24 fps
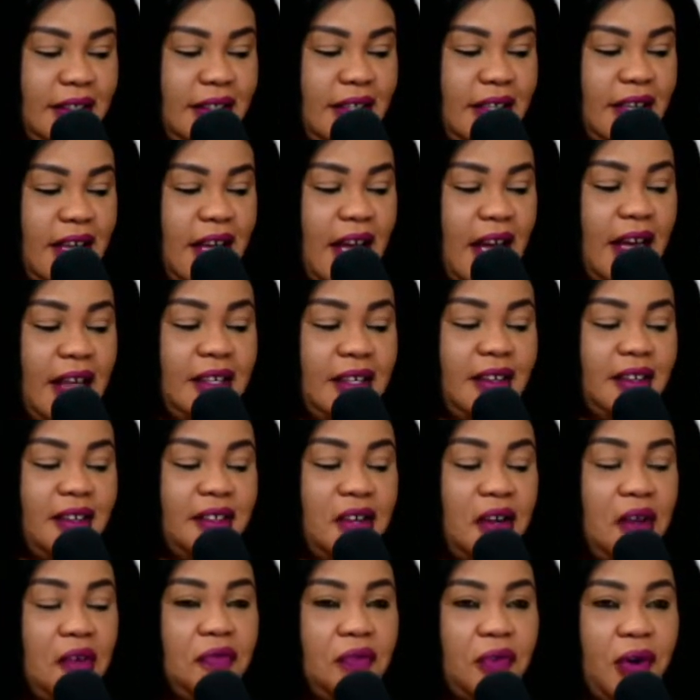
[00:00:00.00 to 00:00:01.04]
I know
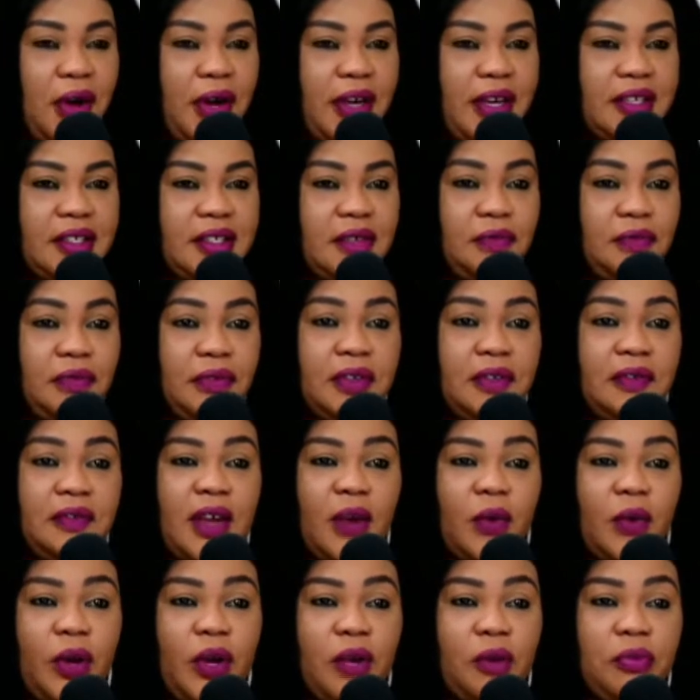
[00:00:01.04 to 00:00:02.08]
your voice, even if they
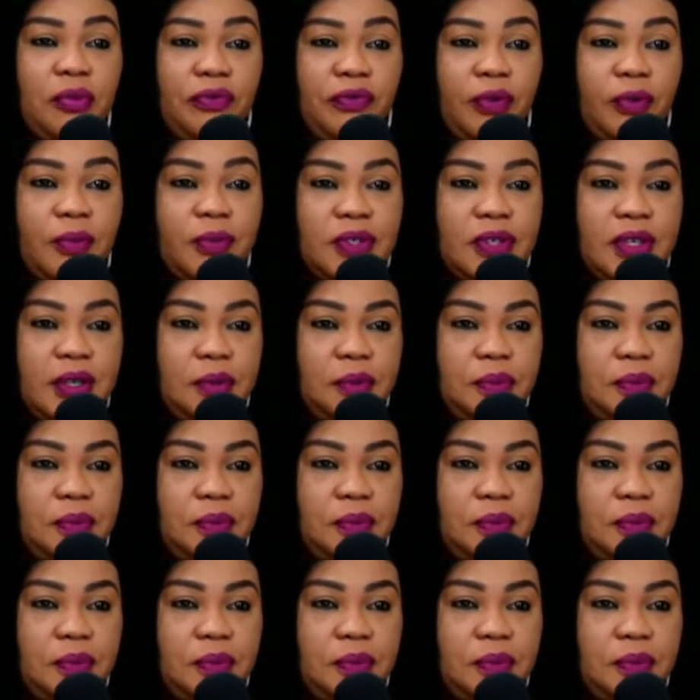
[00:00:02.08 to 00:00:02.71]
wake me from sleep.